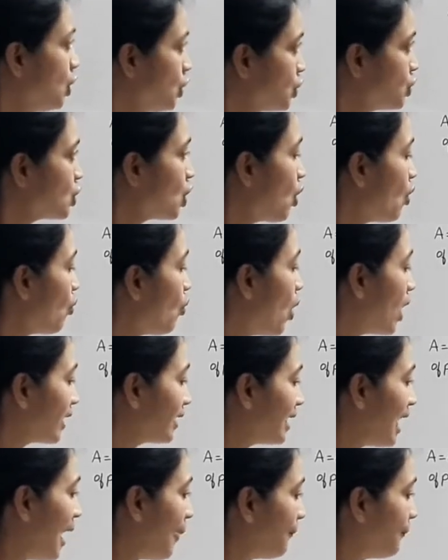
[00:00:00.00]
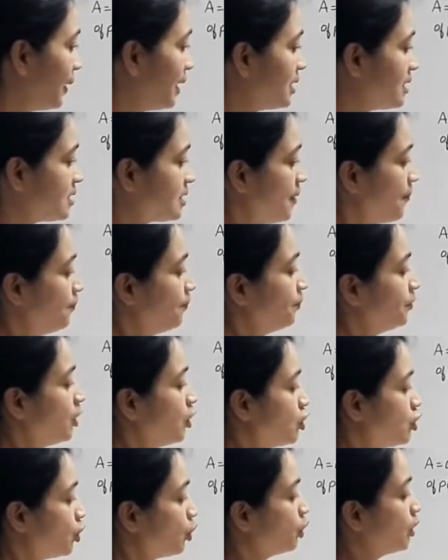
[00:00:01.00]
So what happens
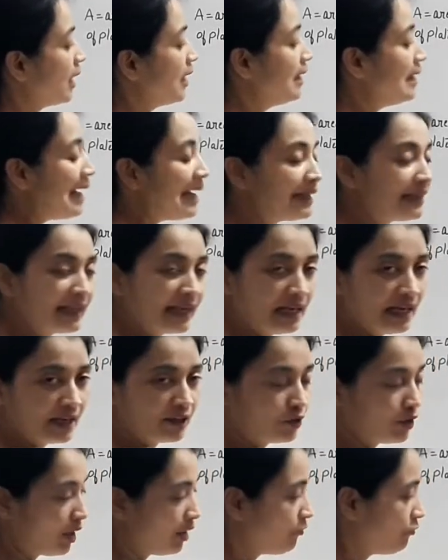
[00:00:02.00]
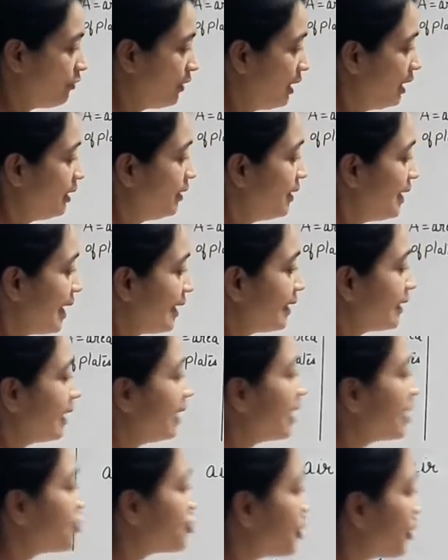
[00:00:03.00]
to the net electric field? Net
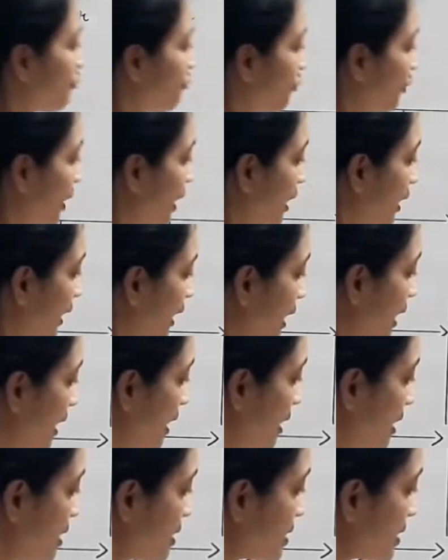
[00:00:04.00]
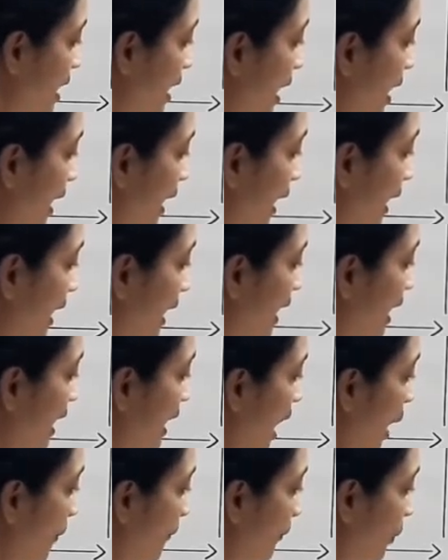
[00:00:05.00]
electric field is
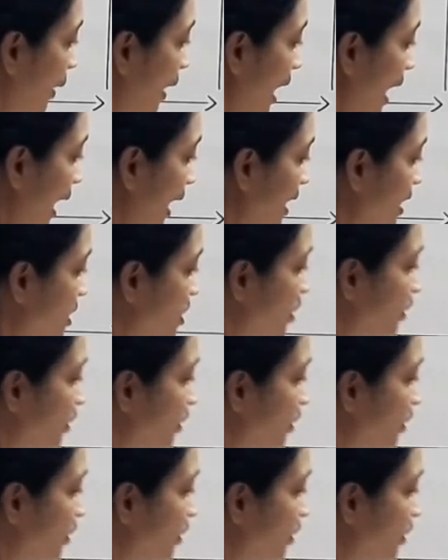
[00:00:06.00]
E applied,